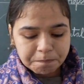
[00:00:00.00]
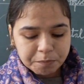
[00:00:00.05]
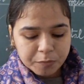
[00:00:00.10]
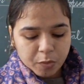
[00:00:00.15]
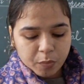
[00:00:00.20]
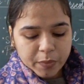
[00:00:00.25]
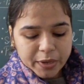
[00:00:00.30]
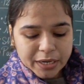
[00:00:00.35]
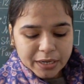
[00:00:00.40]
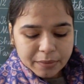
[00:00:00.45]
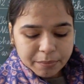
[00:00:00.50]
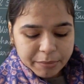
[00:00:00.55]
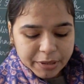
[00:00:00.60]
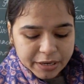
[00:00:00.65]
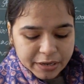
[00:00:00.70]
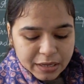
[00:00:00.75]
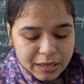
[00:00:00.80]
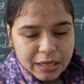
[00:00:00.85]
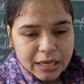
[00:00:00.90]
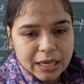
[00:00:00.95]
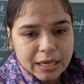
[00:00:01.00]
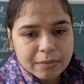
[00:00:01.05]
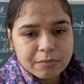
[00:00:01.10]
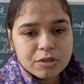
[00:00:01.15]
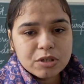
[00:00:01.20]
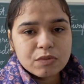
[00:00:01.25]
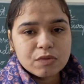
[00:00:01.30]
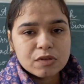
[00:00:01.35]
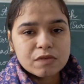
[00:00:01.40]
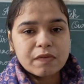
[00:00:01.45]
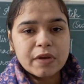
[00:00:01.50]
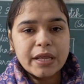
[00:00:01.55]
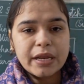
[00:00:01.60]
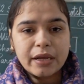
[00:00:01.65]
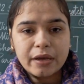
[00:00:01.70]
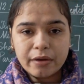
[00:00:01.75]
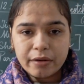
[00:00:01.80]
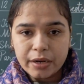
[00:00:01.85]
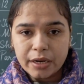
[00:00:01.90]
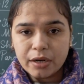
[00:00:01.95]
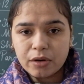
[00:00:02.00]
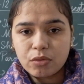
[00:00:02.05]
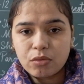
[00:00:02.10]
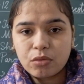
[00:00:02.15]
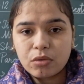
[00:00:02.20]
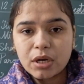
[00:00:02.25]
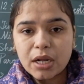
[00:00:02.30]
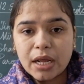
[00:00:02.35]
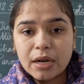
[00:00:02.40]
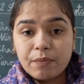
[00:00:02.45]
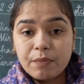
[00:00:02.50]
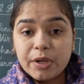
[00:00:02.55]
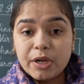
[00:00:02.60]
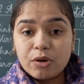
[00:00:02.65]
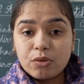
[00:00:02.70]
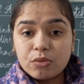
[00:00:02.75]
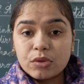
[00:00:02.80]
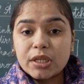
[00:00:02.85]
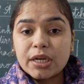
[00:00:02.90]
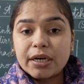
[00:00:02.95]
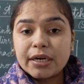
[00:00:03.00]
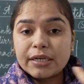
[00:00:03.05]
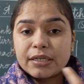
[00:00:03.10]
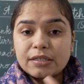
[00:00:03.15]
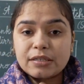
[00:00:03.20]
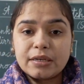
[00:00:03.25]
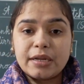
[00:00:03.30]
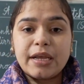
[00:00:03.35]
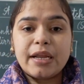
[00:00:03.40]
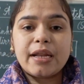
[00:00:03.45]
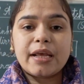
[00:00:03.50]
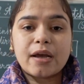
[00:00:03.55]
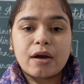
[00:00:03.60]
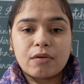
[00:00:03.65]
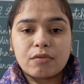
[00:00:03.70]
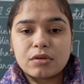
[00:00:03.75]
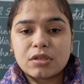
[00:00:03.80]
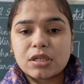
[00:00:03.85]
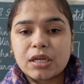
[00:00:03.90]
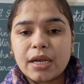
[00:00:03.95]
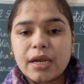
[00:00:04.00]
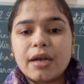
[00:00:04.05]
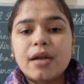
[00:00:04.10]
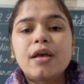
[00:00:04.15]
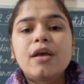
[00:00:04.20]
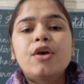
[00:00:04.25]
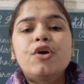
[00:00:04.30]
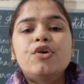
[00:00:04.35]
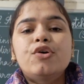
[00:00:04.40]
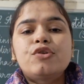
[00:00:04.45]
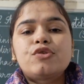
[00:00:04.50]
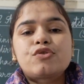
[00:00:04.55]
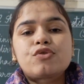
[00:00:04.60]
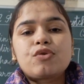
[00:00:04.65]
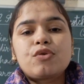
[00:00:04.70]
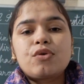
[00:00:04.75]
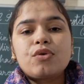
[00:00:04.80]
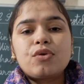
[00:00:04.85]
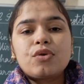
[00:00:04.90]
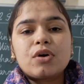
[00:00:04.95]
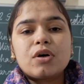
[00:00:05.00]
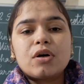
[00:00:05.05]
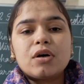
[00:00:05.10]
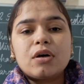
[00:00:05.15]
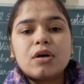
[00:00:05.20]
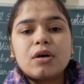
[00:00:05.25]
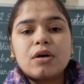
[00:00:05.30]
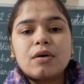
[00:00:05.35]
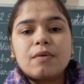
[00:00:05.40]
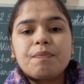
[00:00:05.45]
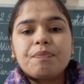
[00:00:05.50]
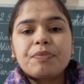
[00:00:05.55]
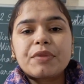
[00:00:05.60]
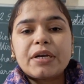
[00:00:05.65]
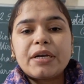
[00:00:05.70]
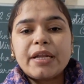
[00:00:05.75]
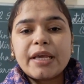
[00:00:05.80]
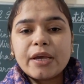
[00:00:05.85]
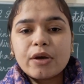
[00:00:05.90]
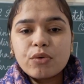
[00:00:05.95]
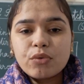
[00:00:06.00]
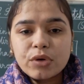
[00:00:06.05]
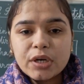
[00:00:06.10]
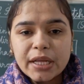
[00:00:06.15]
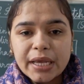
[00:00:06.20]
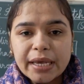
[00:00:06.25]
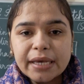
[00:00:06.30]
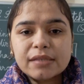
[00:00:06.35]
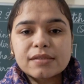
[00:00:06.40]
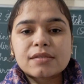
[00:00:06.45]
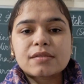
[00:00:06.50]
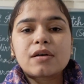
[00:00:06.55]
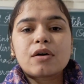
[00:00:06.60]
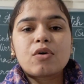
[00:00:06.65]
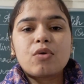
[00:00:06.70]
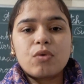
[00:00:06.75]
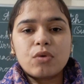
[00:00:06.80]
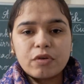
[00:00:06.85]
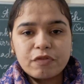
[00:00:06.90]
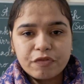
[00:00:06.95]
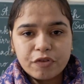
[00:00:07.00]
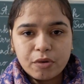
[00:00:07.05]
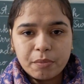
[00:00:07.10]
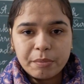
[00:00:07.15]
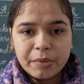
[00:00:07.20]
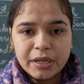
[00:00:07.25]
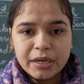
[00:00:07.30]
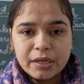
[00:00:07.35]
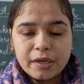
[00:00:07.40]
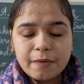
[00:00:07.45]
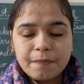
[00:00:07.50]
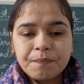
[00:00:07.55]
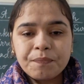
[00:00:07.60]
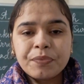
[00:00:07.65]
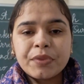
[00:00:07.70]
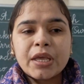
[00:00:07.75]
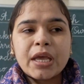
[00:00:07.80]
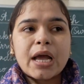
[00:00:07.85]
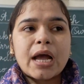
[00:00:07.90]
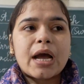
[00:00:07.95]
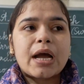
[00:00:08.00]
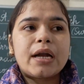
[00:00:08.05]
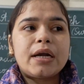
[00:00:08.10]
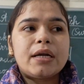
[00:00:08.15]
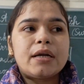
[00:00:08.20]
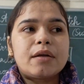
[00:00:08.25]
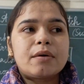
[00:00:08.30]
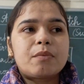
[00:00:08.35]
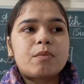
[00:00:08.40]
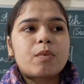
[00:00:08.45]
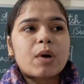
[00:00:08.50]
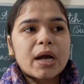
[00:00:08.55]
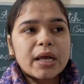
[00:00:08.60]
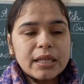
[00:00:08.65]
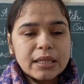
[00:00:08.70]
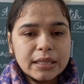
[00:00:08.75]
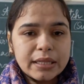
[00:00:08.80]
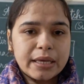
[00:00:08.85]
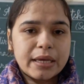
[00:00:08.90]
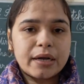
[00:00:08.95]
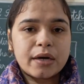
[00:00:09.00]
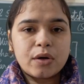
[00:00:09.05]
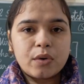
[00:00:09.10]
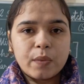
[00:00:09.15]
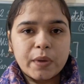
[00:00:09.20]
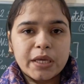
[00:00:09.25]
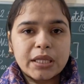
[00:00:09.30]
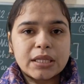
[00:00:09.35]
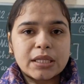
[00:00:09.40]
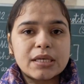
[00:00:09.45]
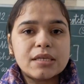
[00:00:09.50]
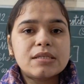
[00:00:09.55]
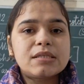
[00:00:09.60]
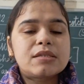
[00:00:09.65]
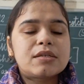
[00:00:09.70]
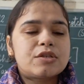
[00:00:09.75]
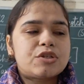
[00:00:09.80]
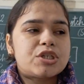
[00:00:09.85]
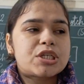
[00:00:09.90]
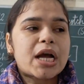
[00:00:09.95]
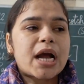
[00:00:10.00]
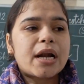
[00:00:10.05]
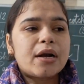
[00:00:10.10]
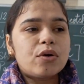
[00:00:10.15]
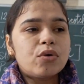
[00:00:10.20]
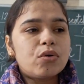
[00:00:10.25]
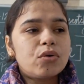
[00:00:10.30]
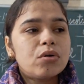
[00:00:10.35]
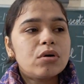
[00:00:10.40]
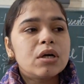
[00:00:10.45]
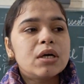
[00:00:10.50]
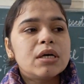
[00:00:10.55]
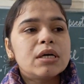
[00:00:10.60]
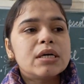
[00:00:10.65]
when Miri came, she was wearing a raincoat, and we know that it's raining outside. So Tinku takes the coat from Miri, and while they are doing this, Shadow